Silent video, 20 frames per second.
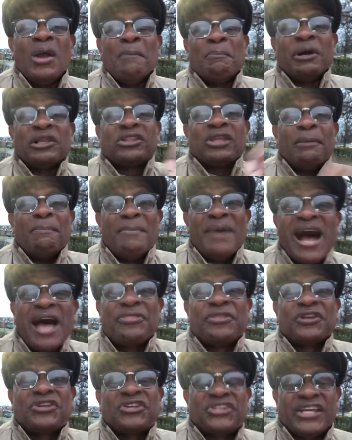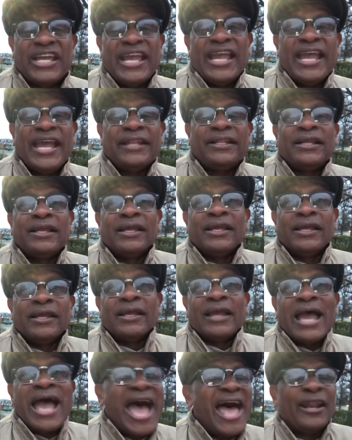but the mother said,
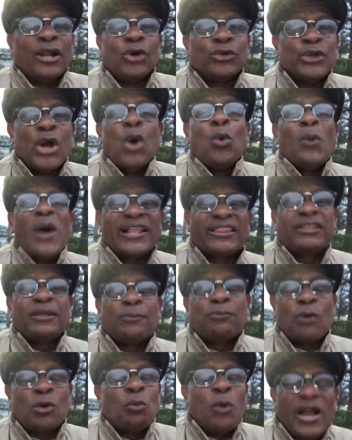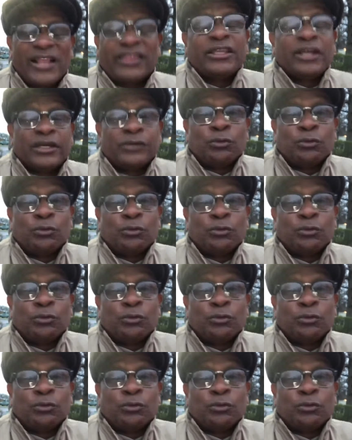I don't know what the